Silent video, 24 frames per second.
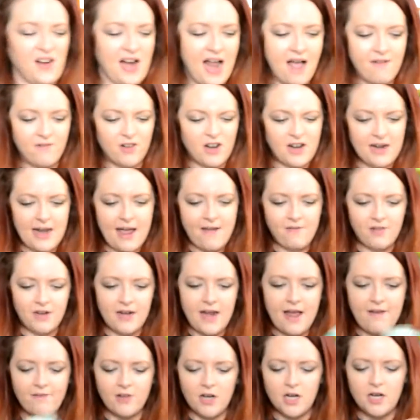forever and ever
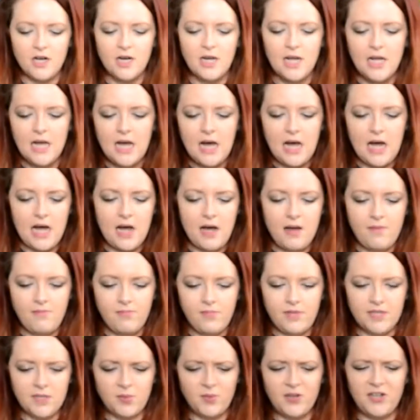and ever.
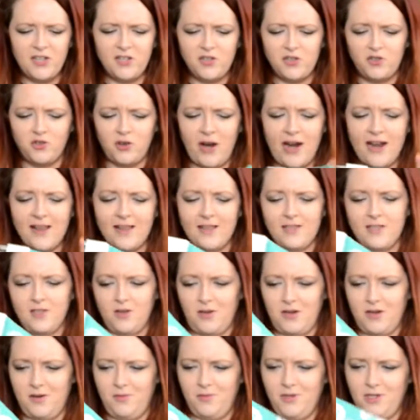This one has dragons
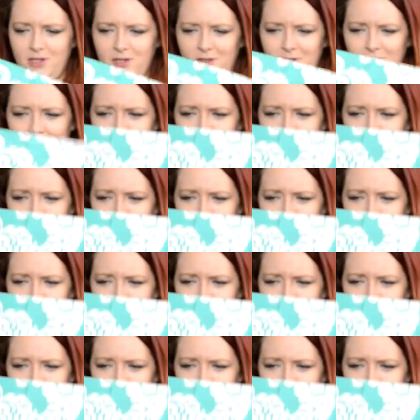on it, which I